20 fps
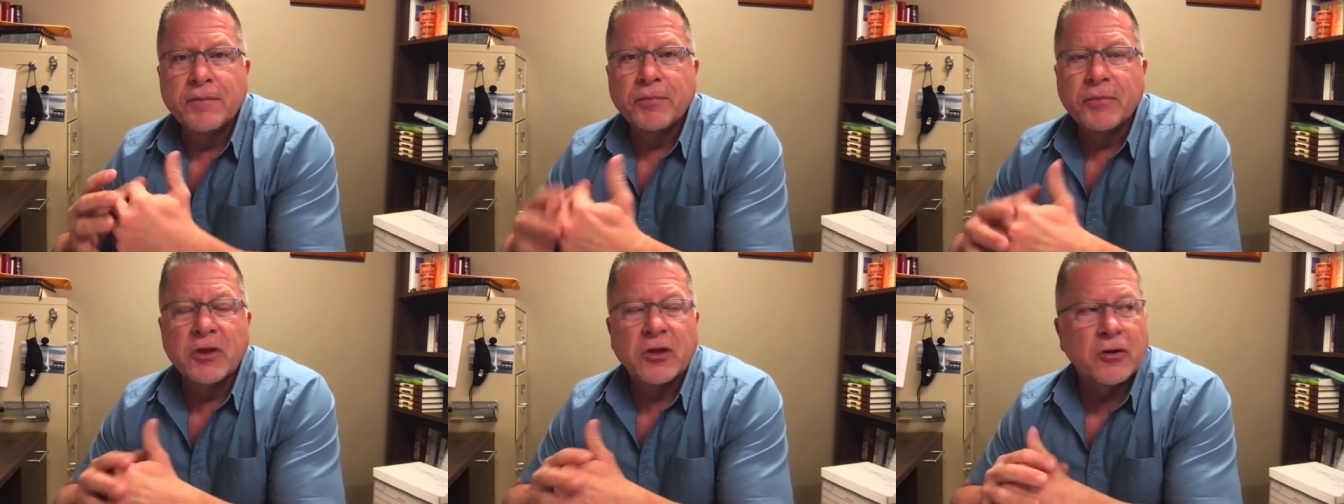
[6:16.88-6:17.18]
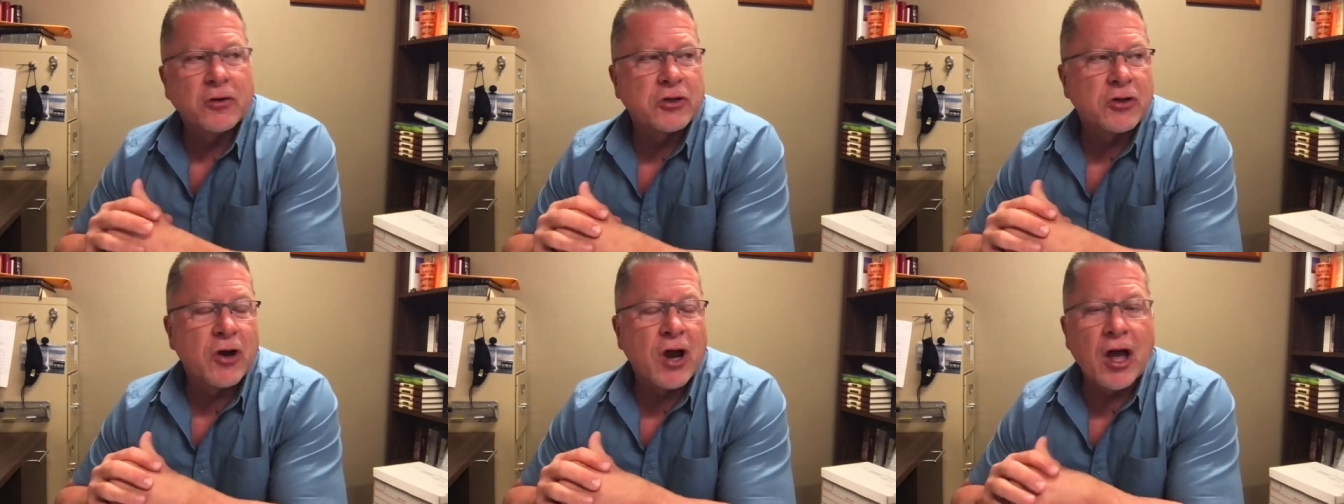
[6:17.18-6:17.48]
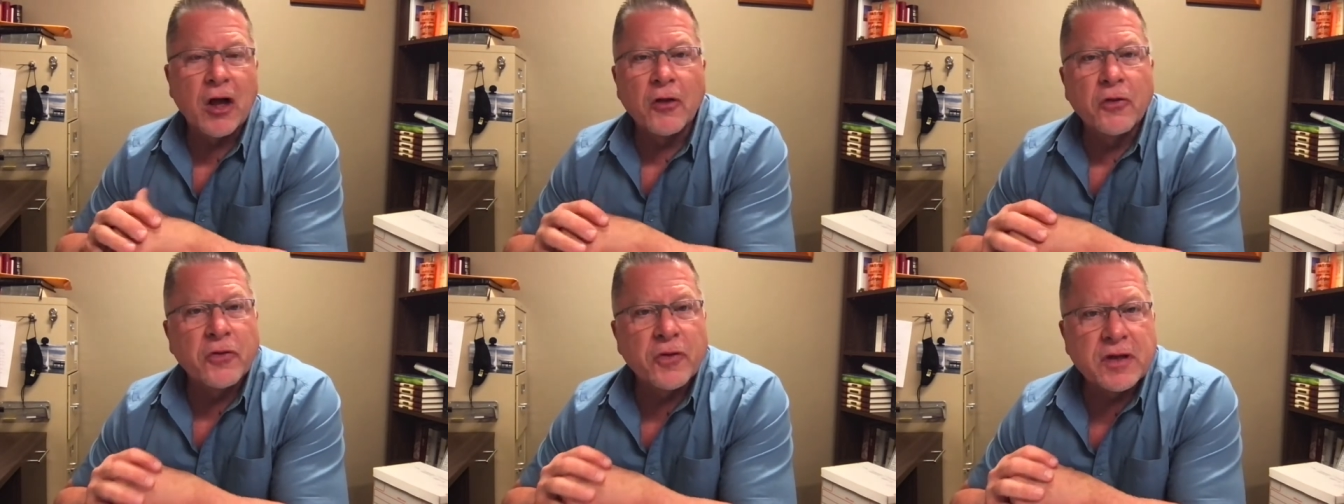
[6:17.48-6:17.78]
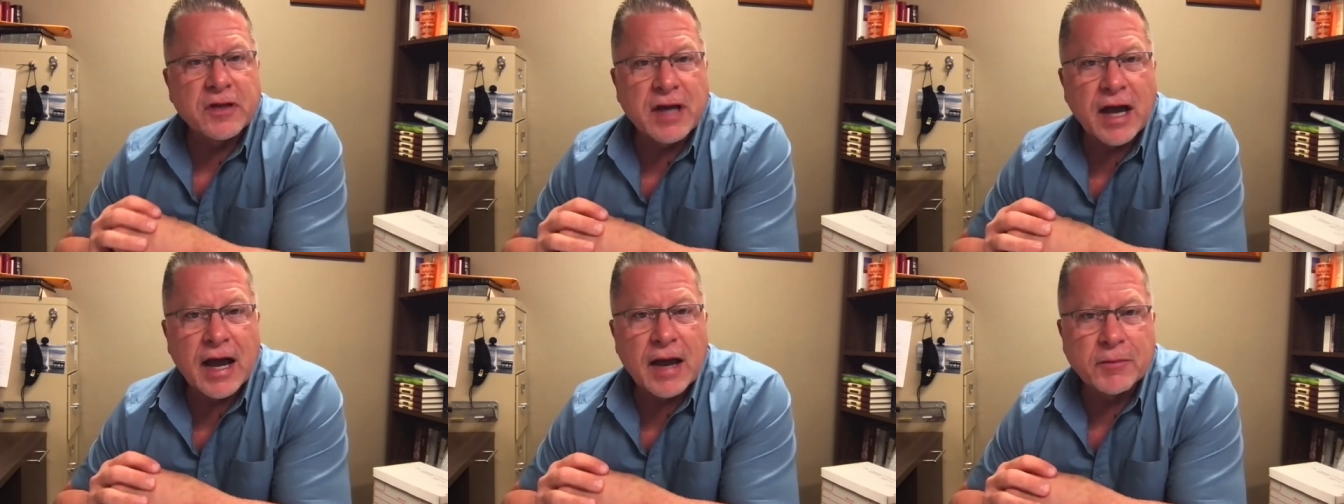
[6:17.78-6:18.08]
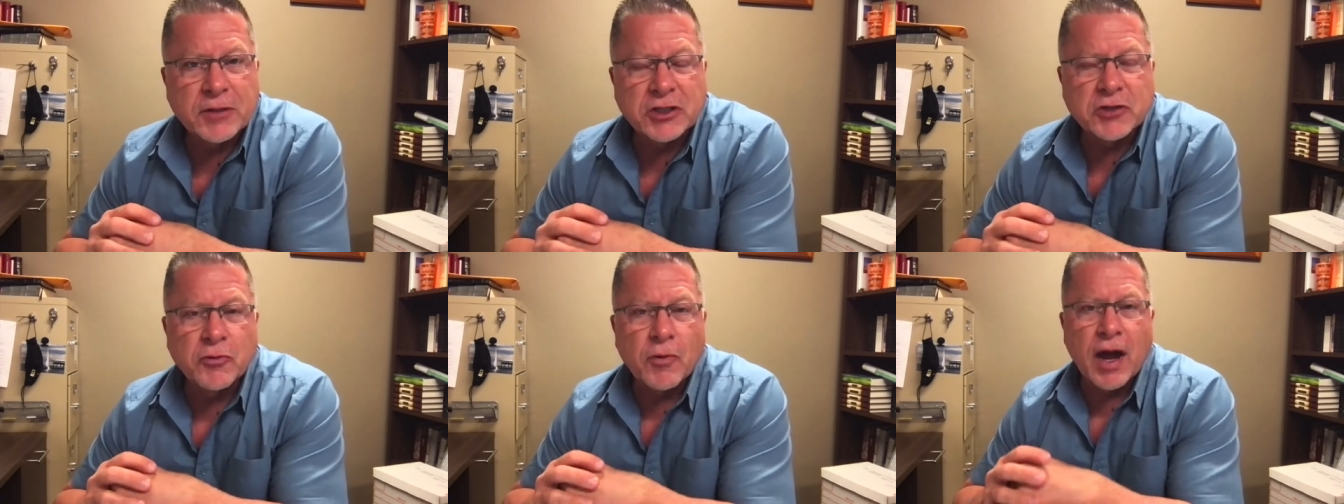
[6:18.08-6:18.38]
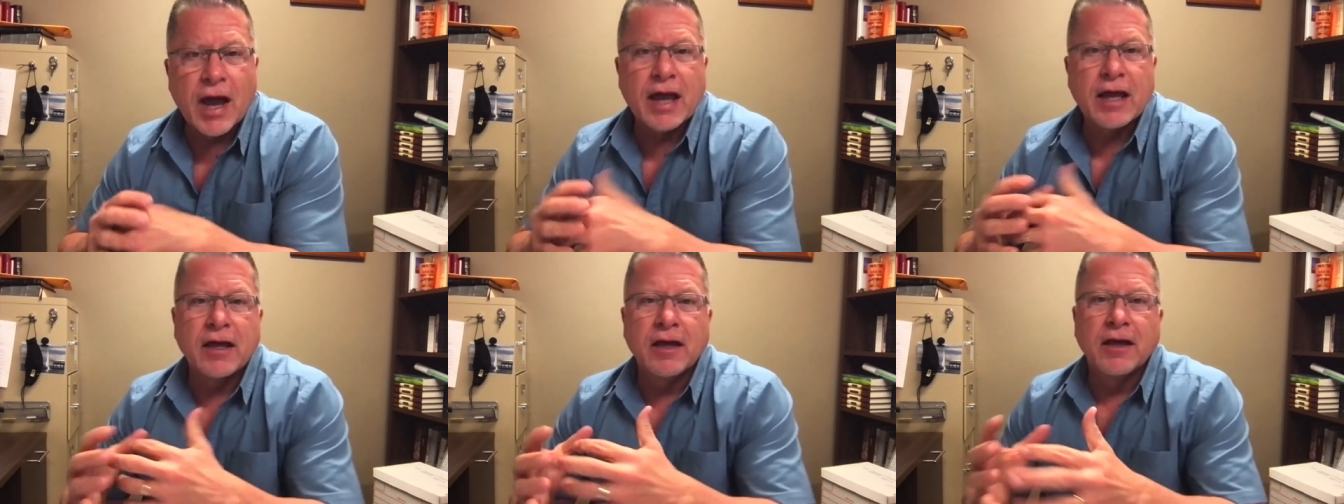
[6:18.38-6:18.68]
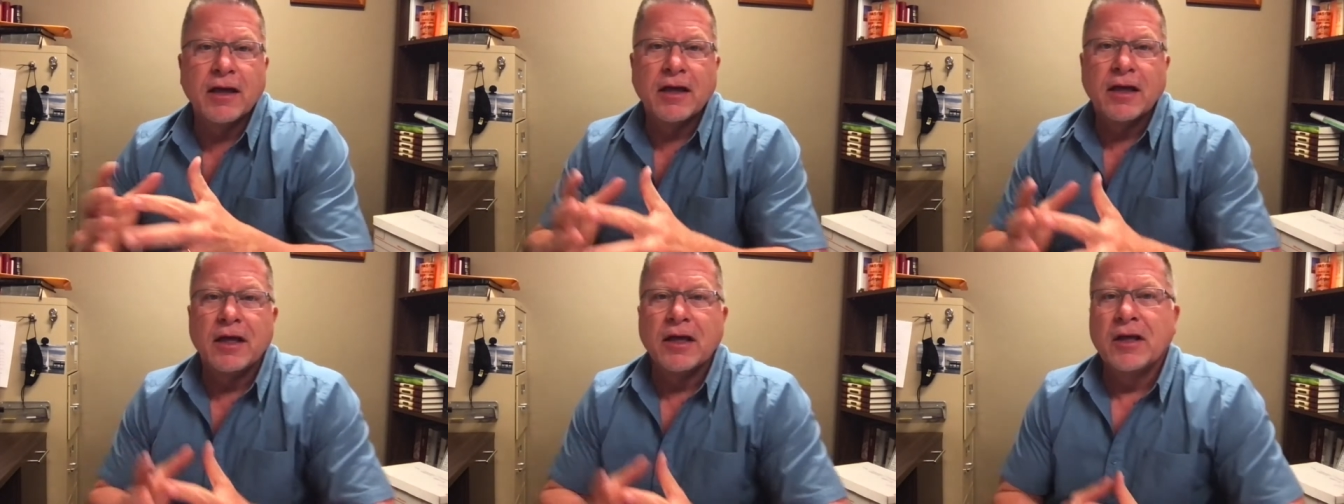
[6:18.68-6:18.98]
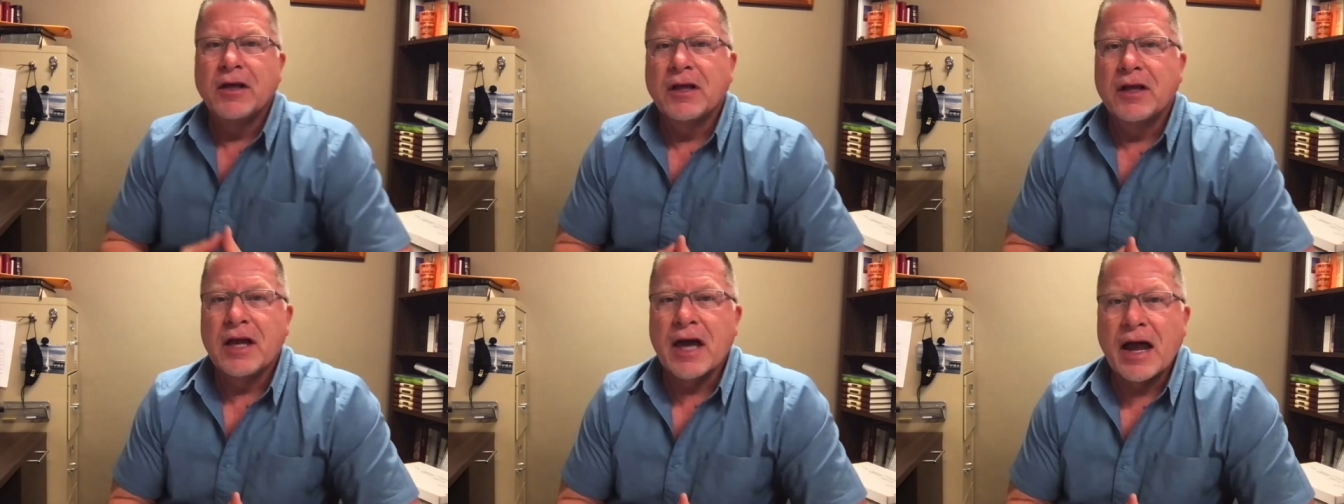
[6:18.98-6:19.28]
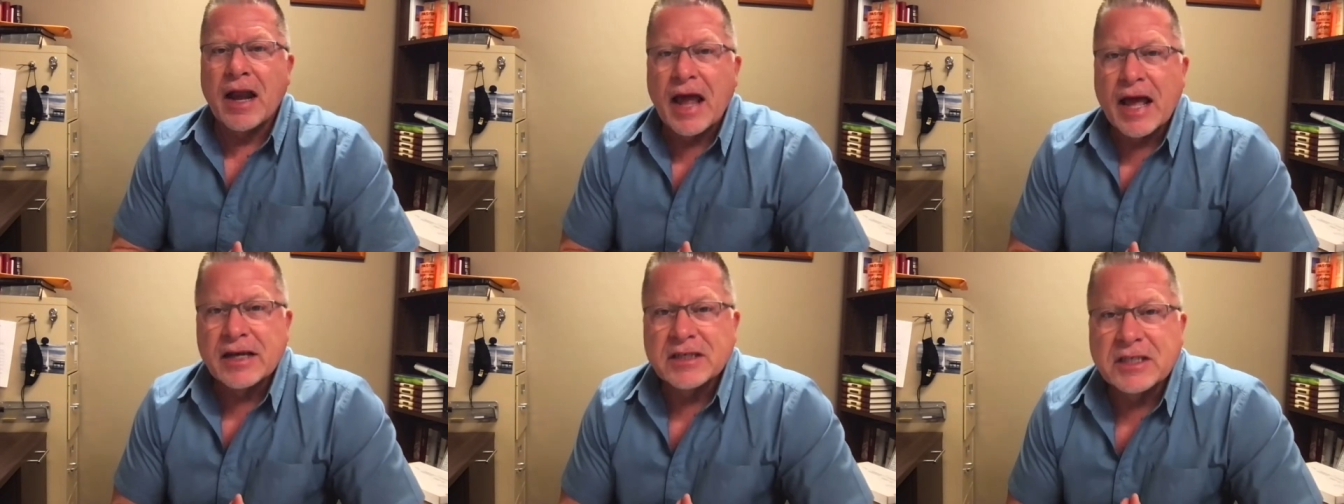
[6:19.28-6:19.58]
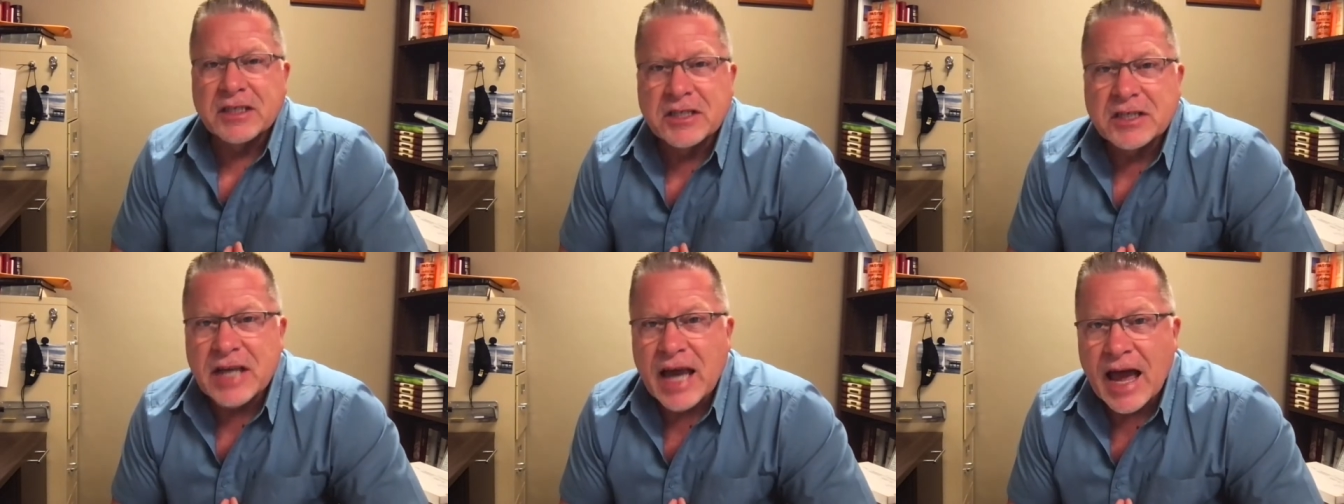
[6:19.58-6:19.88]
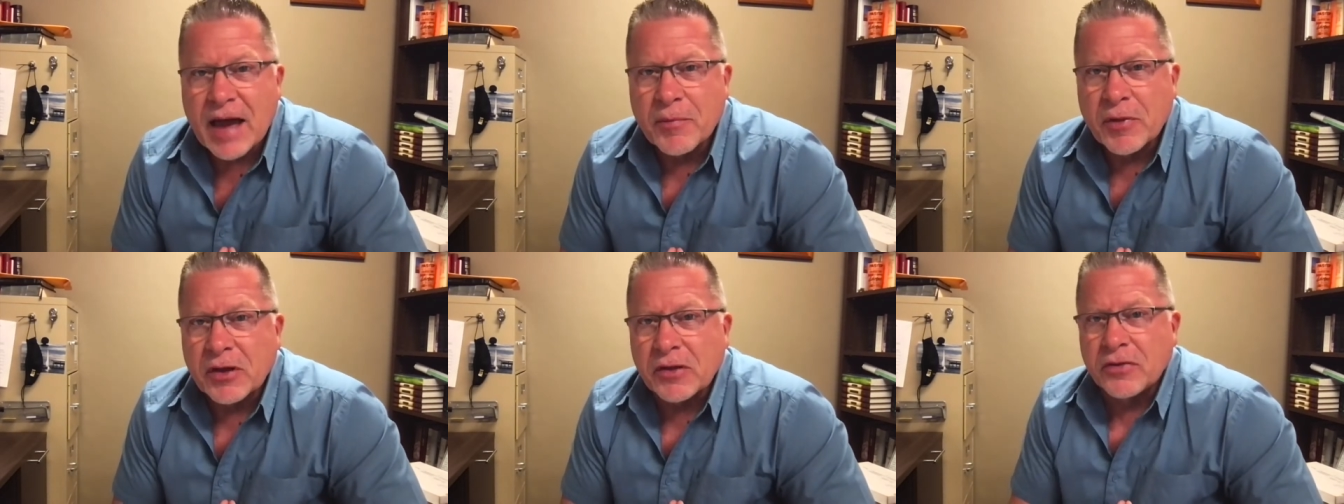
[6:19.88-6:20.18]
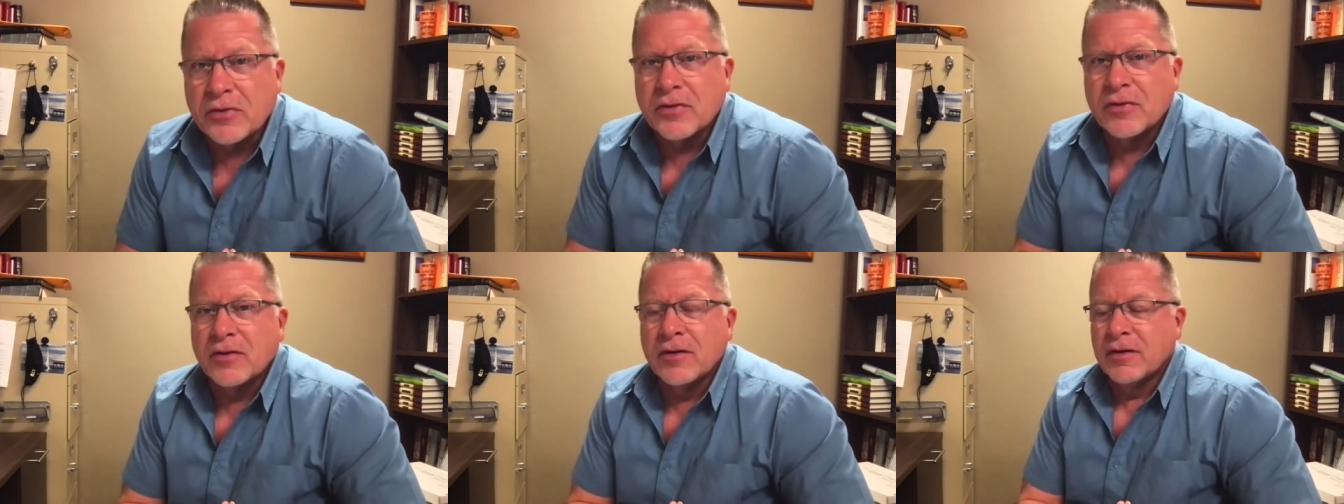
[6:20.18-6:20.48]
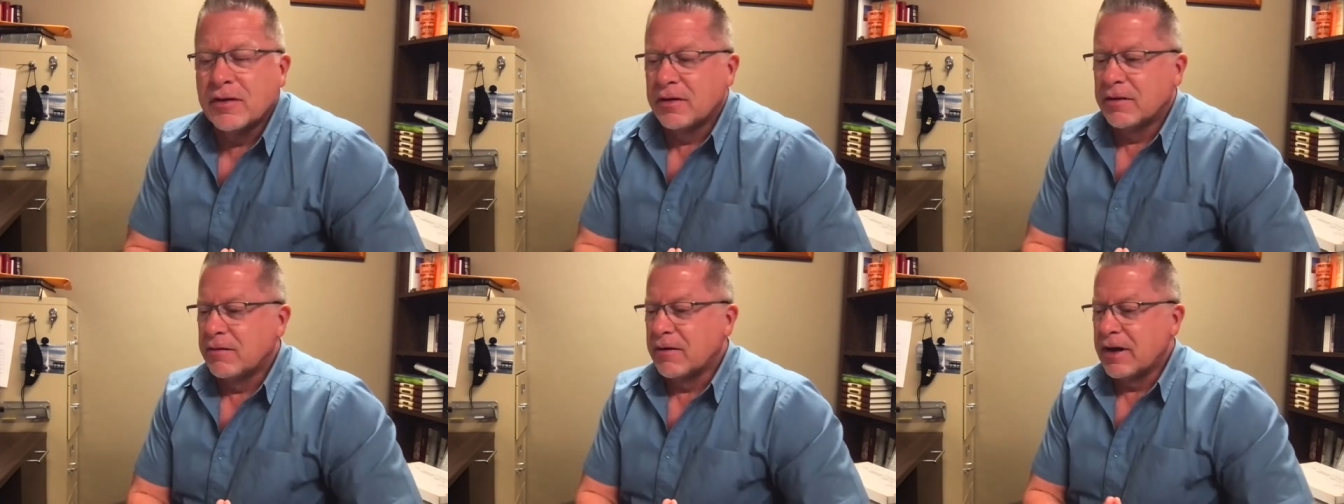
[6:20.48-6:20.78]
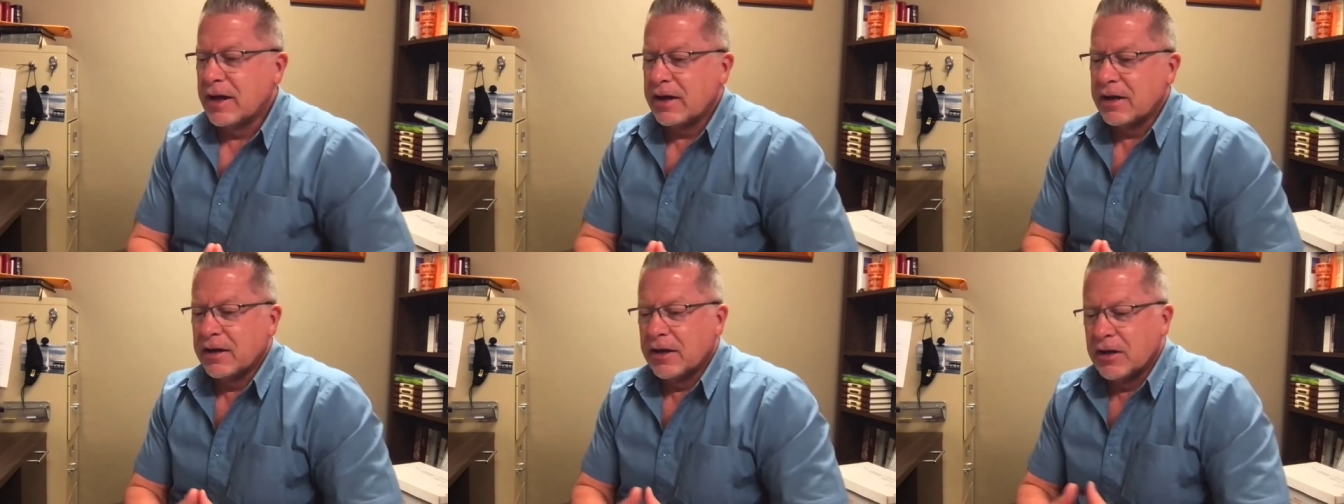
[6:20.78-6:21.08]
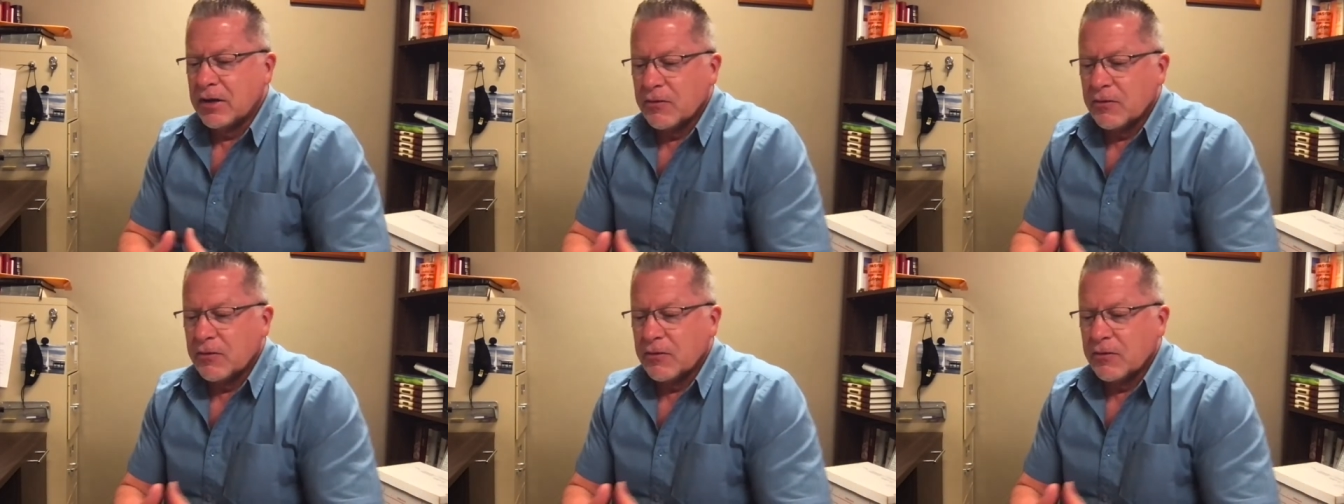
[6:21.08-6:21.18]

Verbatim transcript: those are healthy times. That's why God has a Sabbath, right?